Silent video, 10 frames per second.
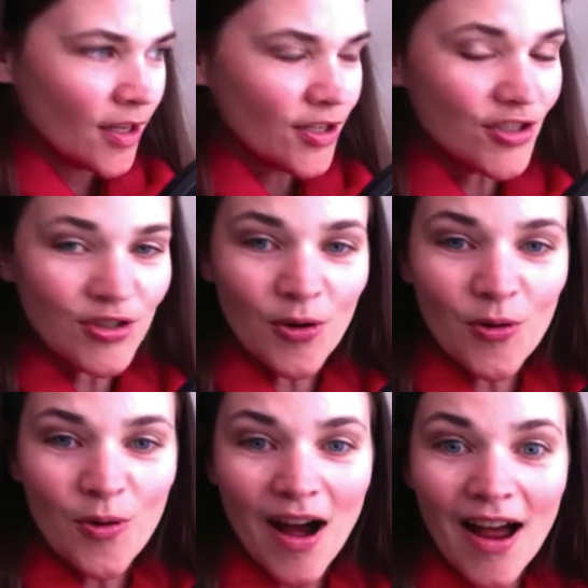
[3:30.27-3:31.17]

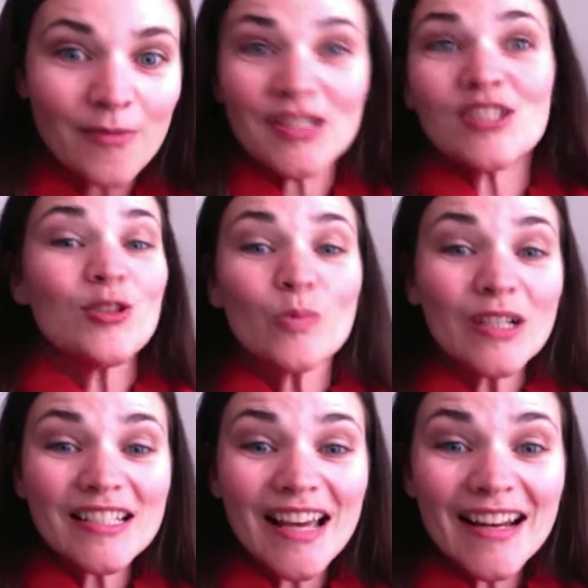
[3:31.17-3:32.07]
So I was super
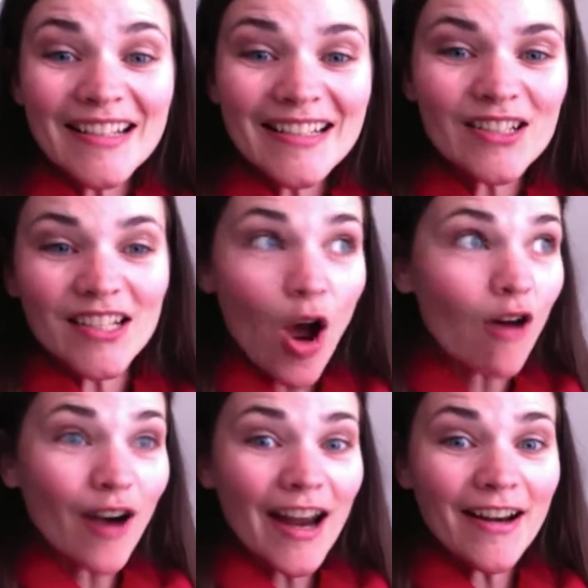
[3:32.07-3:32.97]
excited, and I was like,
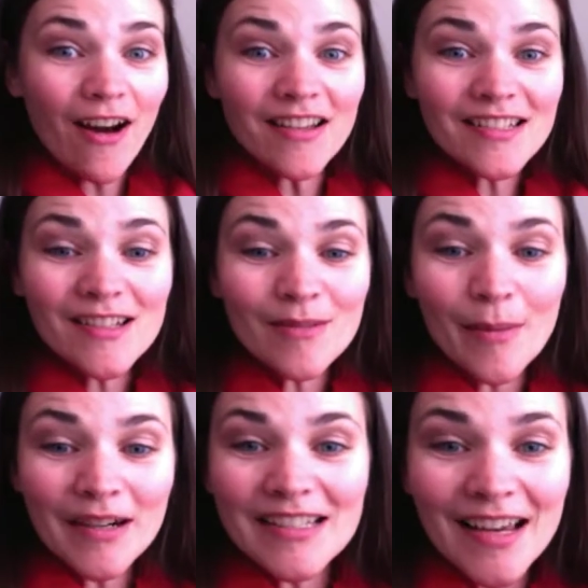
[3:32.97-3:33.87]
all right, awesome, I'm
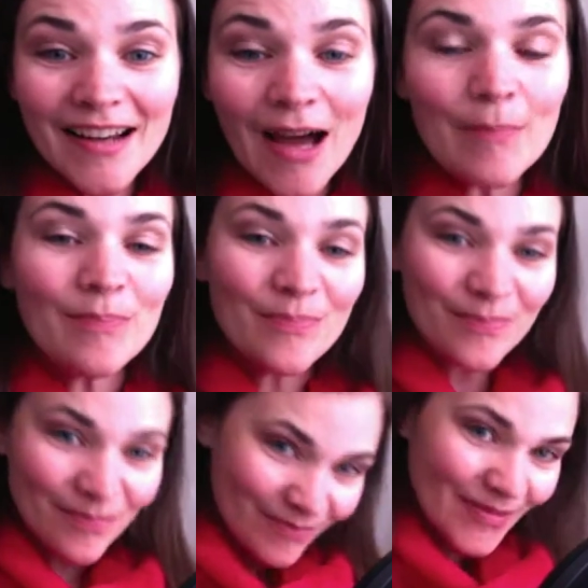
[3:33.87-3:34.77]
going to sign up.
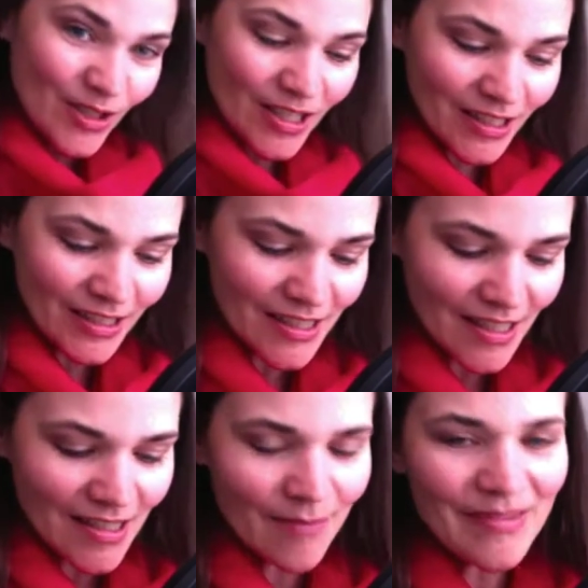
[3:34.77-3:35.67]
So I clicked to
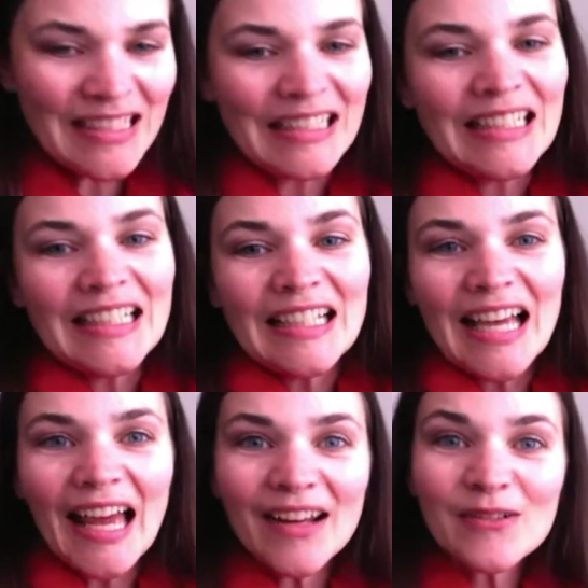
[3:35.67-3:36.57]
sign up,
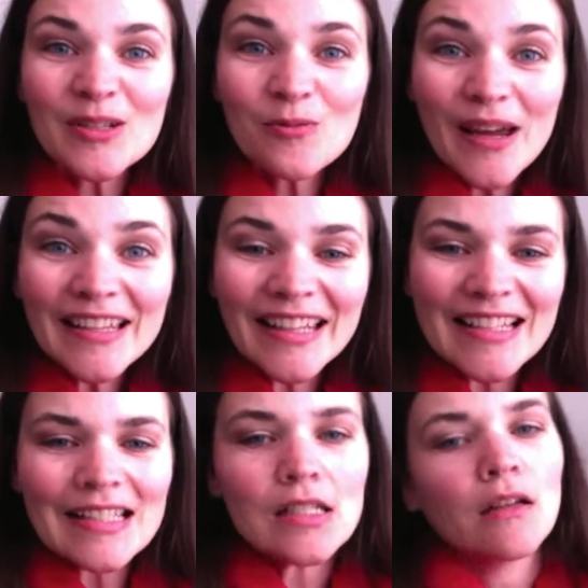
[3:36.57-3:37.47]
and it was a wait
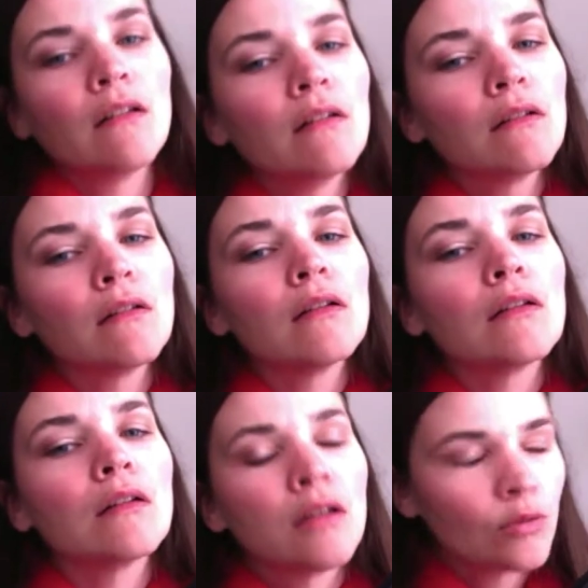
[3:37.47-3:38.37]
list.
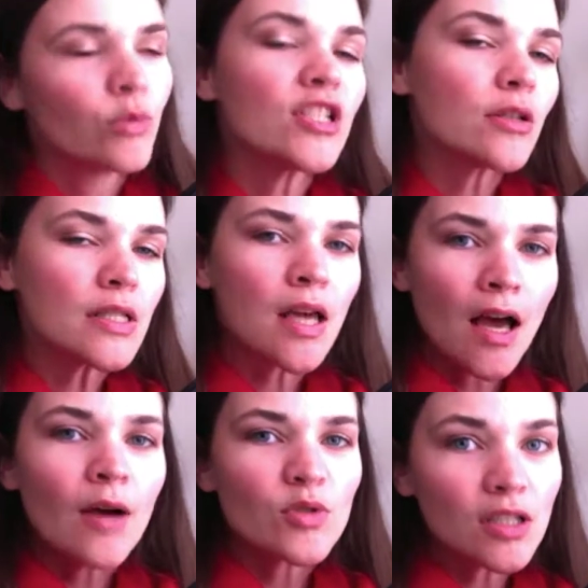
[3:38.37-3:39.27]
Which I was
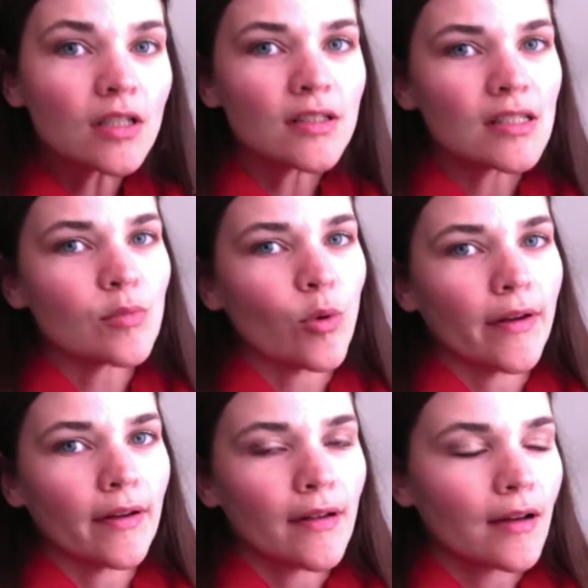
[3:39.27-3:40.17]
a little
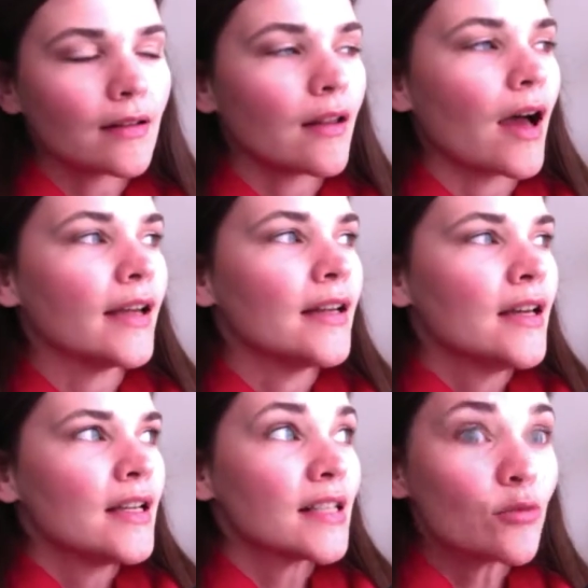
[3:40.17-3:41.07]
disappointed, not gonna lie,
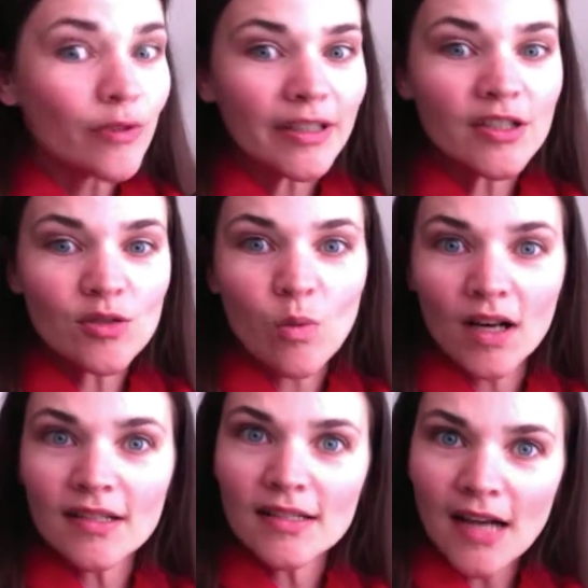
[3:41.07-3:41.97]
because I really just
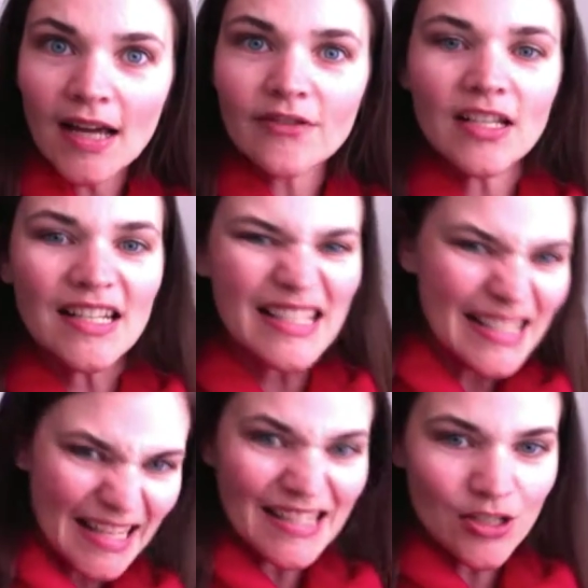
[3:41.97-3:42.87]
wanted to dive in and
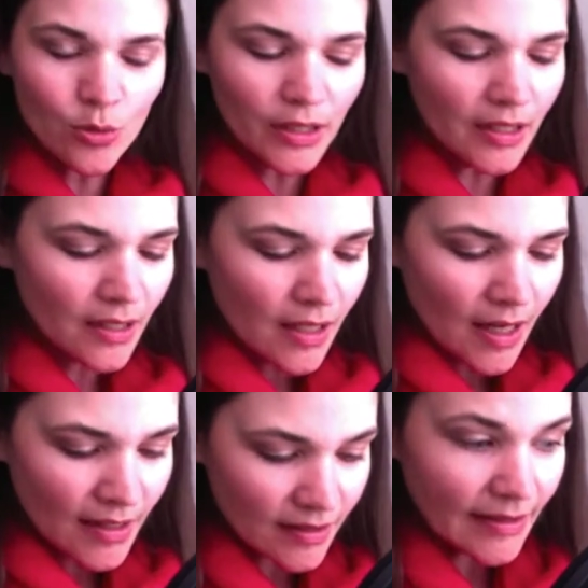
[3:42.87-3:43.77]
get into it
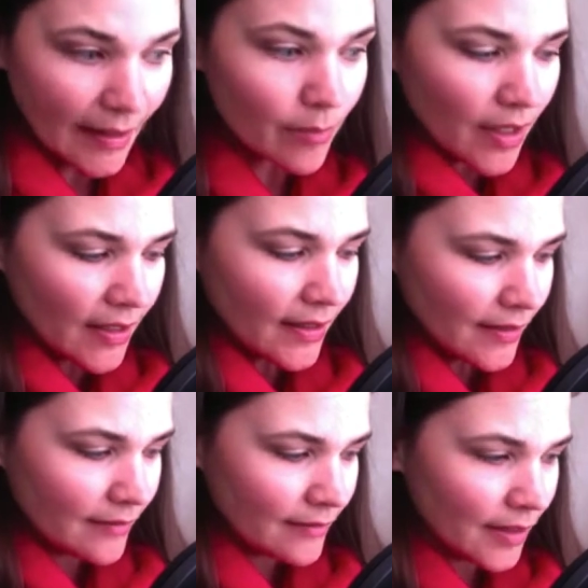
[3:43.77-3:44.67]
and get my